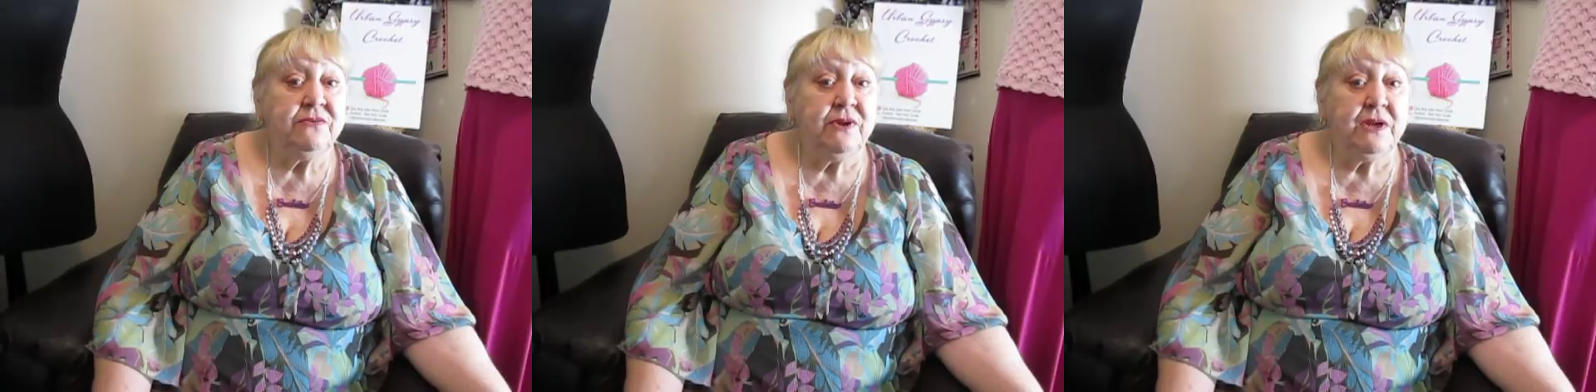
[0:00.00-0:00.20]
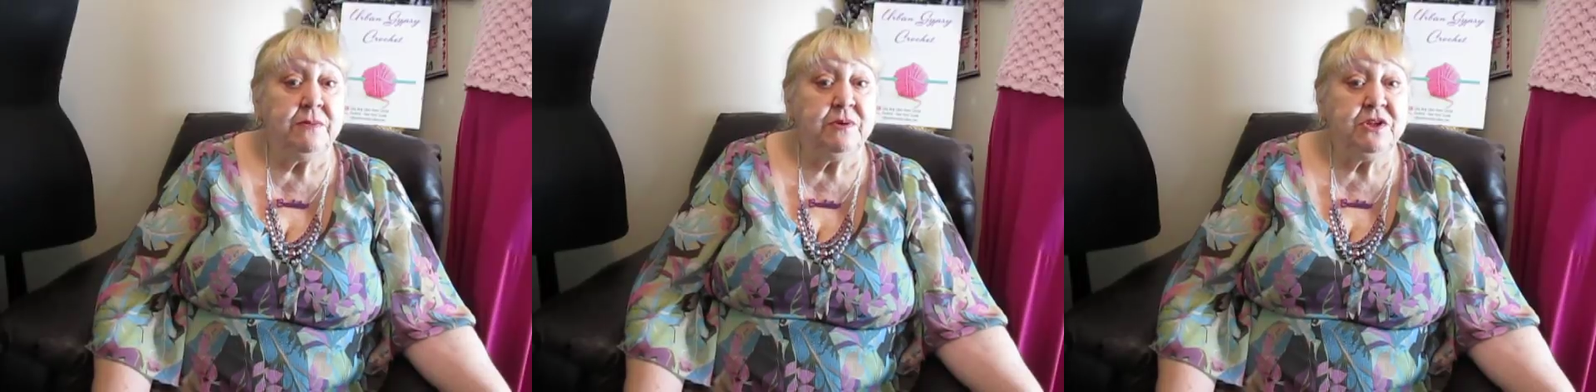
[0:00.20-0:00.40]

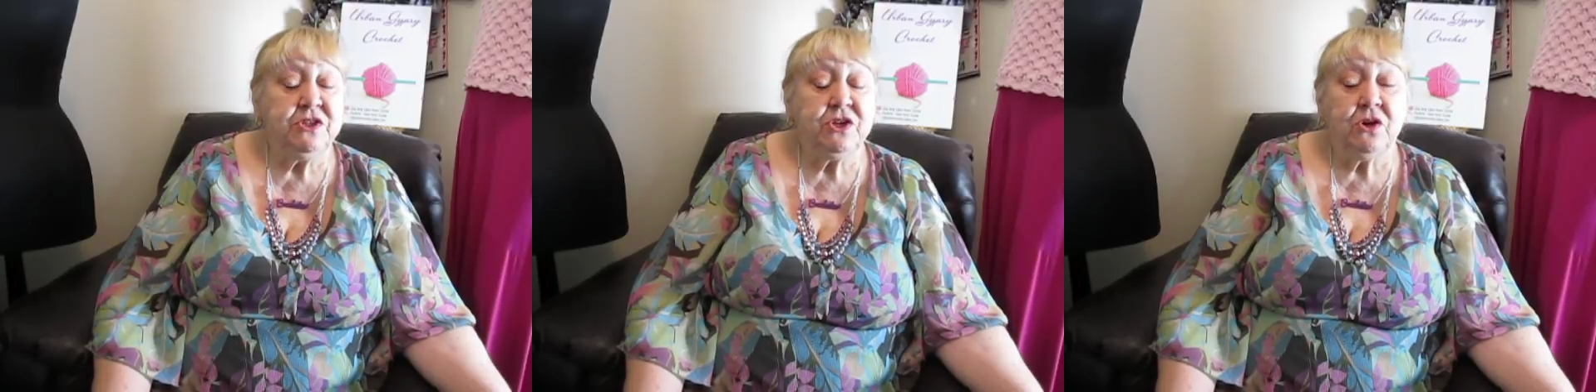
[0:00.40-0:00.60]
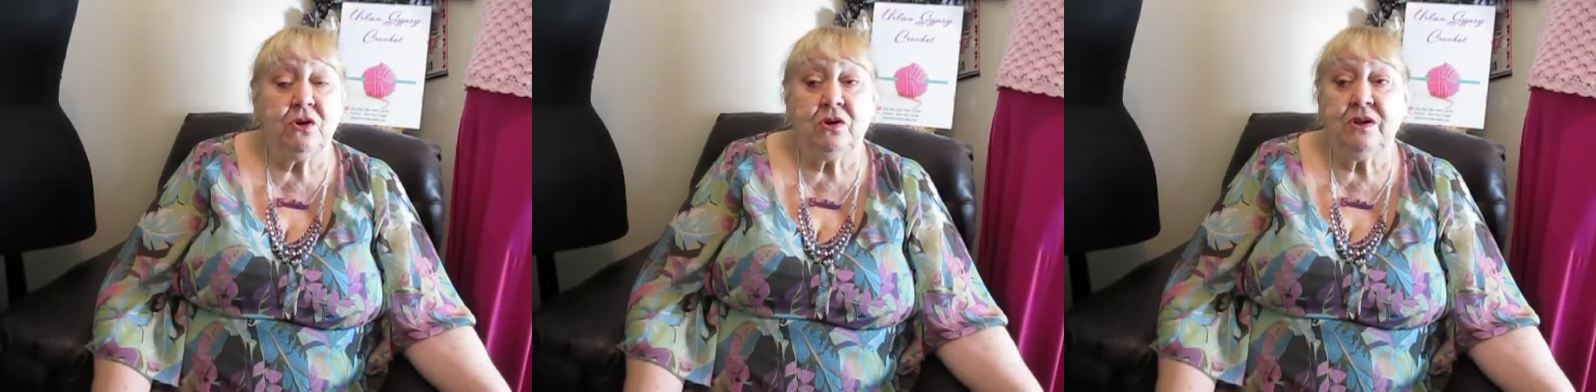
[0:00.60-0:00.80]
if anybody's
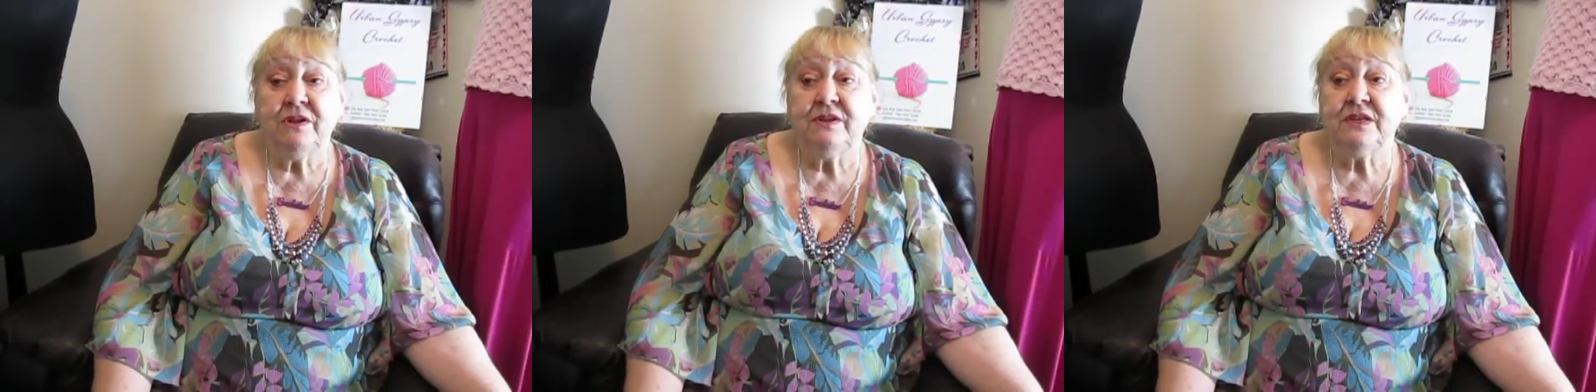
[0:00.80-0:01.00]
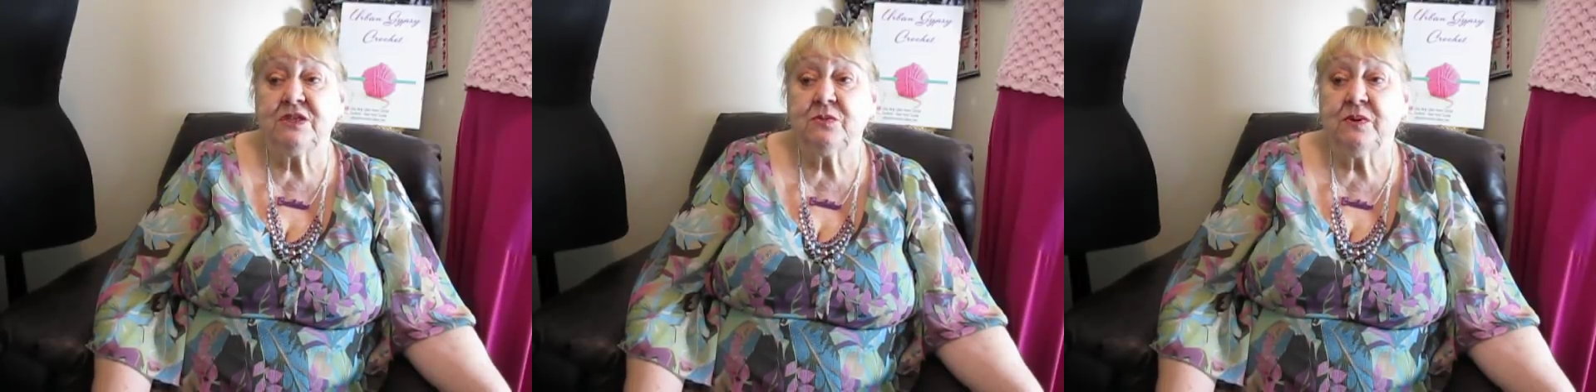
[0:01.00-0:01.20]

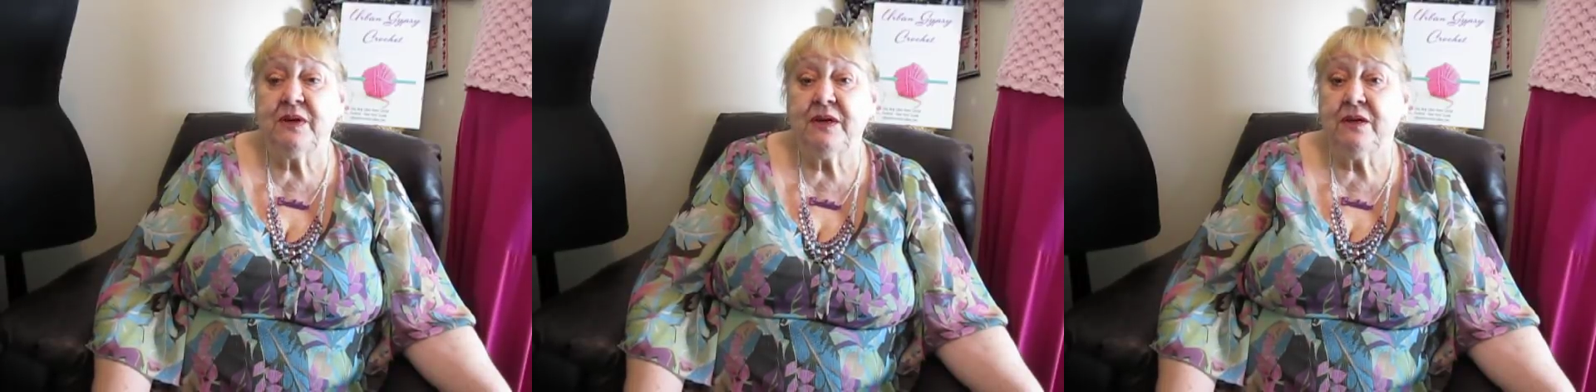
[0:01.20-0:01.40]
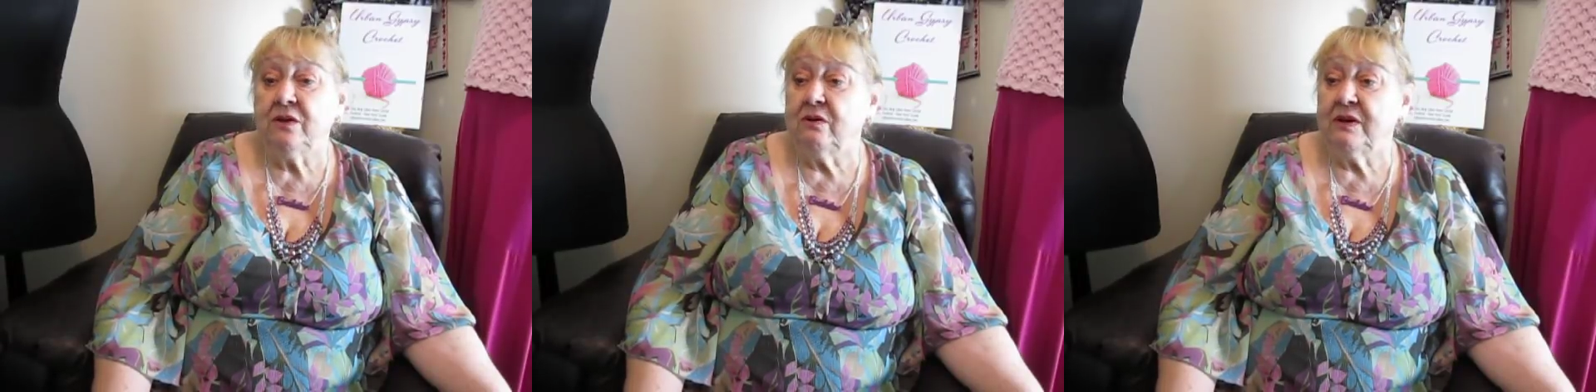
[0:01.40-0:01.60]
calling this
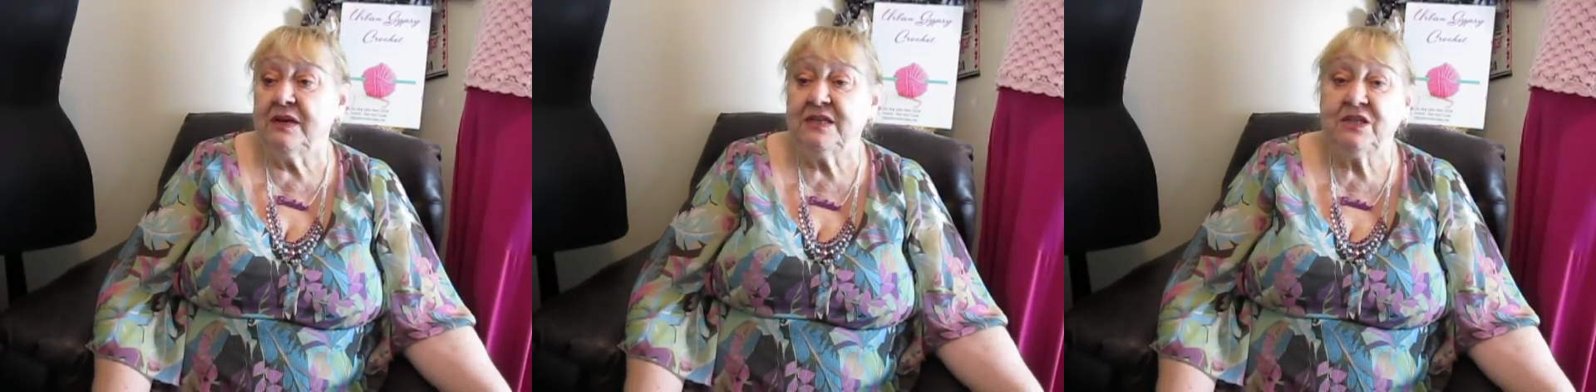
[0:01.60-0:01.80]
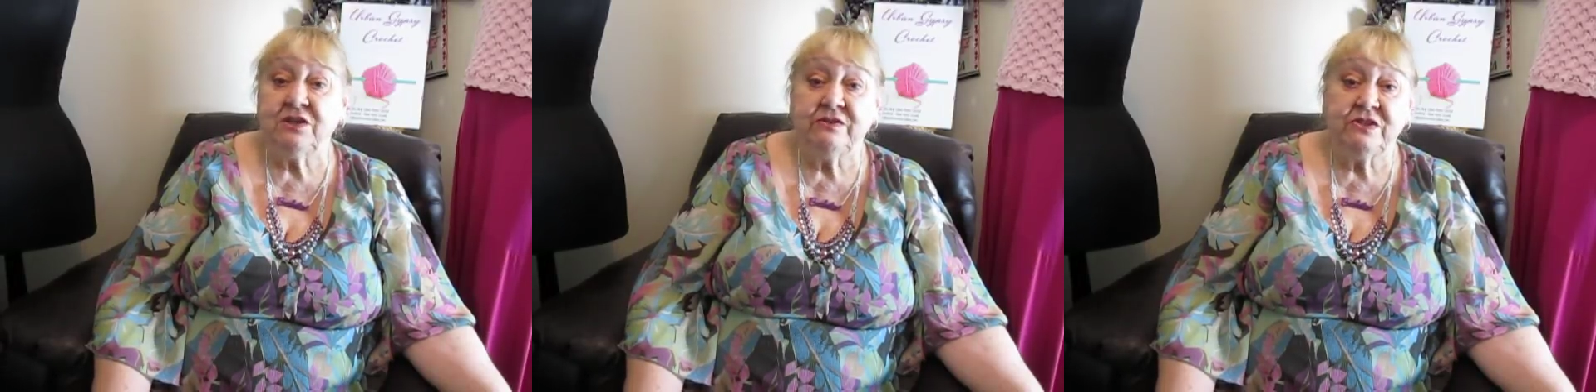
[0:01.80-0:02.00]
week. No
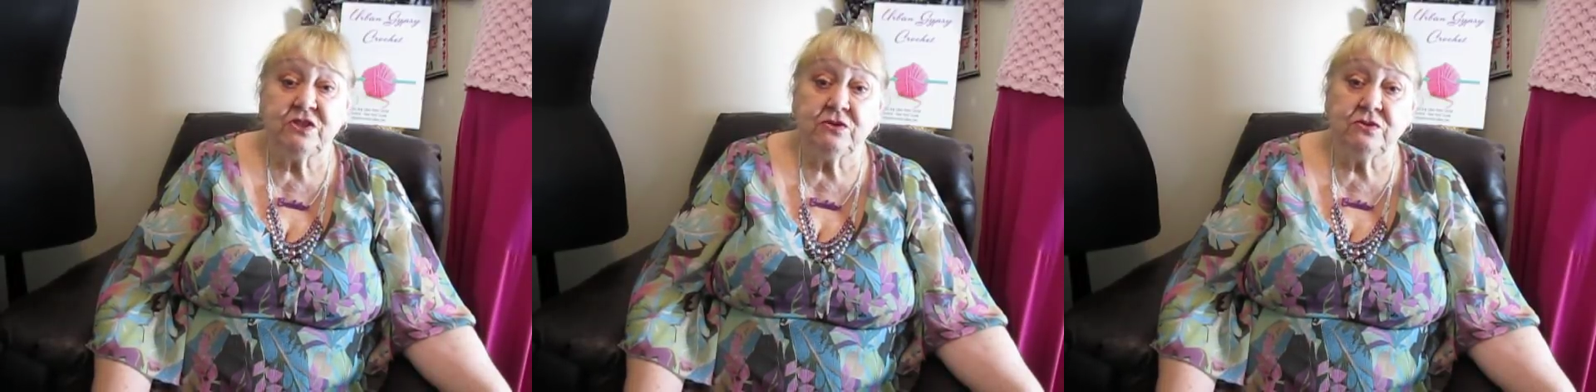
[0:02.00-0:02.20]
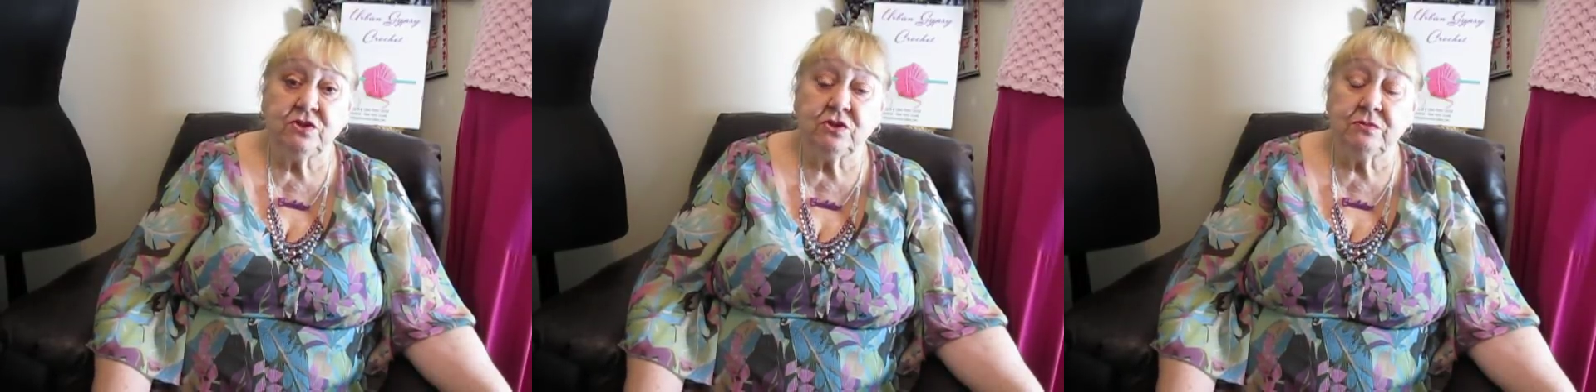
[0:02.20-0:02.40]
idea if
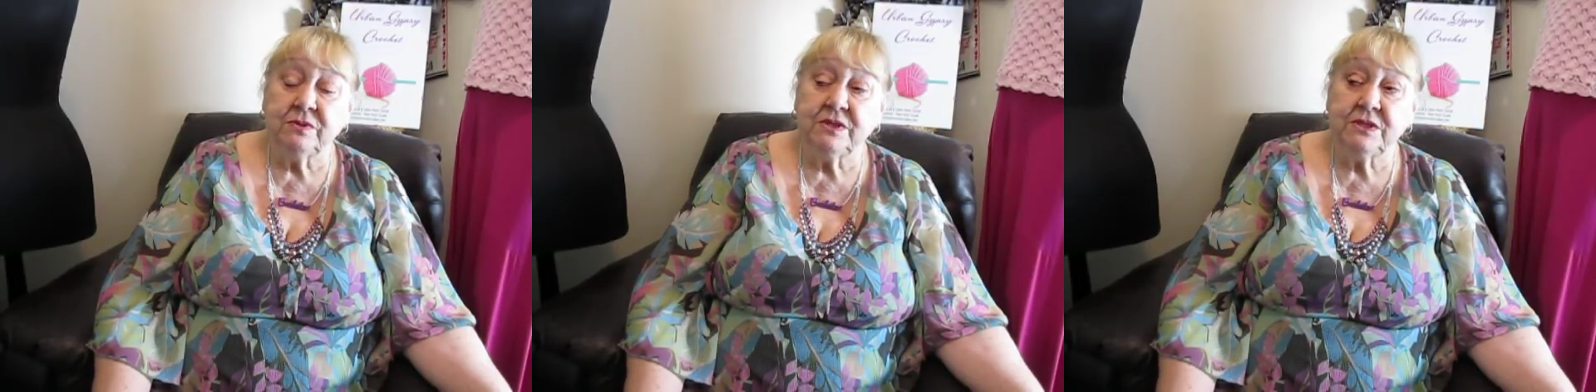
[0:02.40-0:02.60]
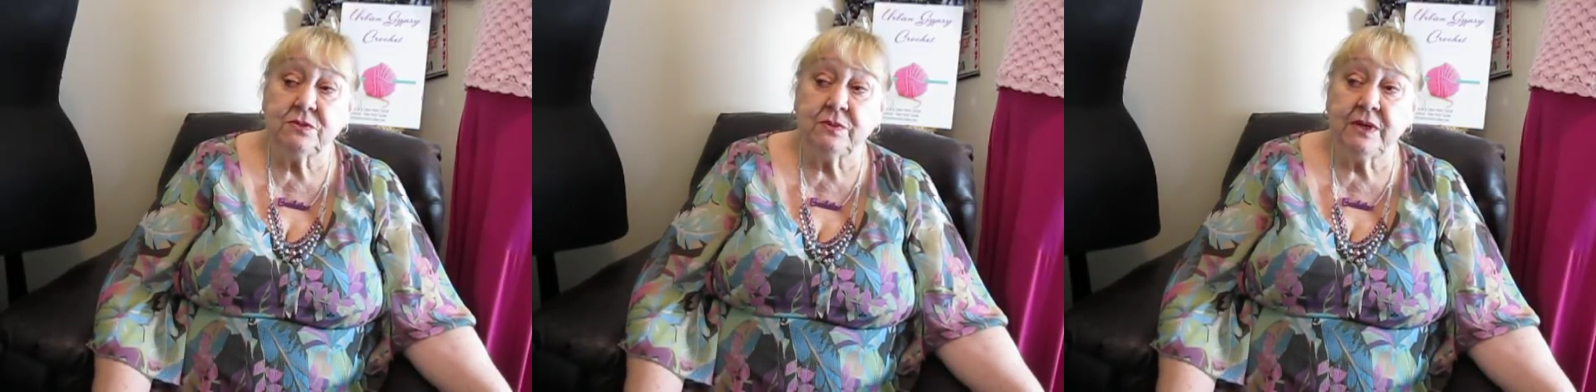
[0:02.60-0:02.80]
Sue's
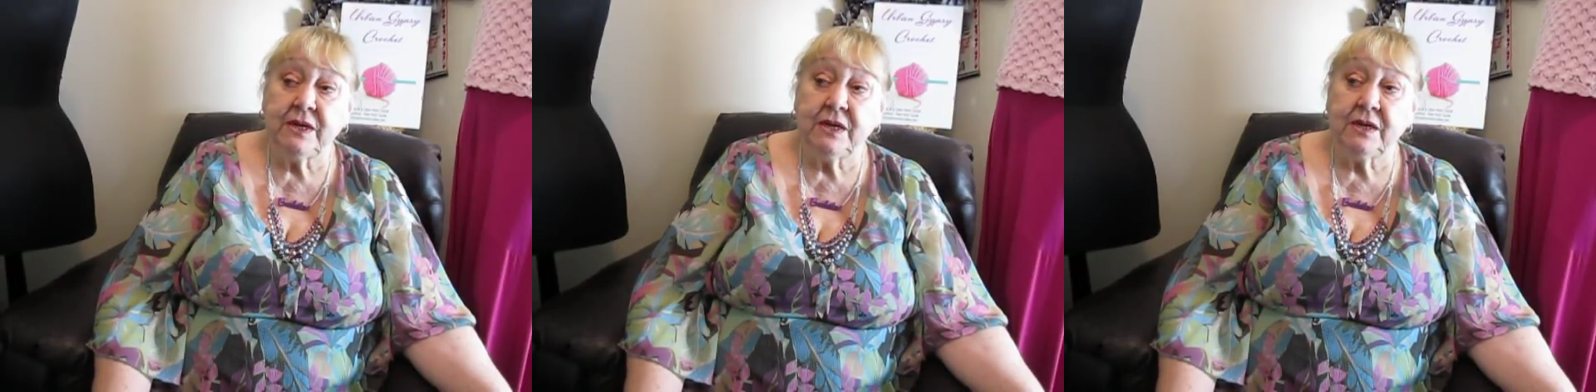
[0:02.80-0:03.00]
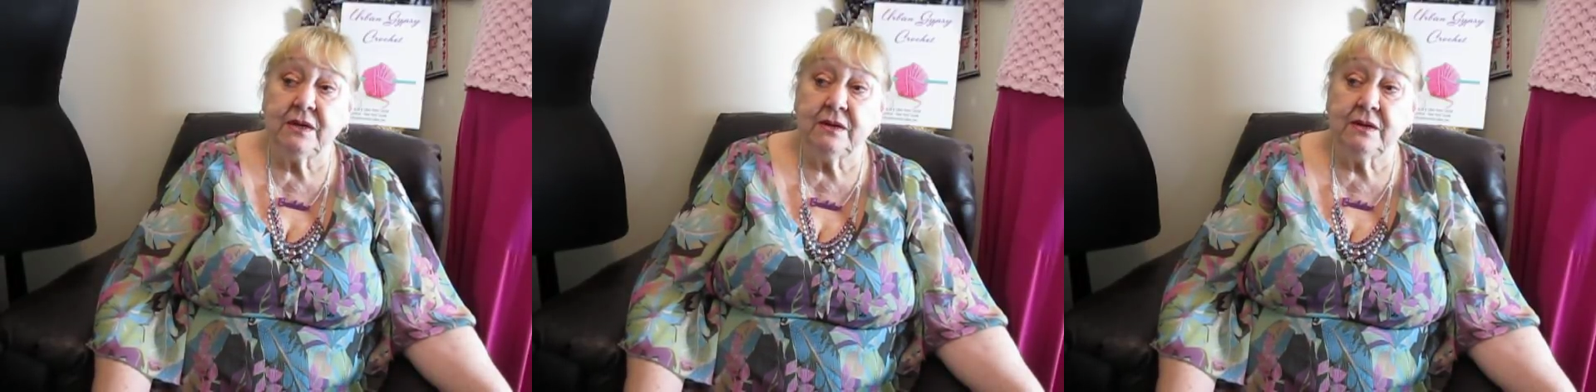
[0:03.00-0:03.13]
coming this week.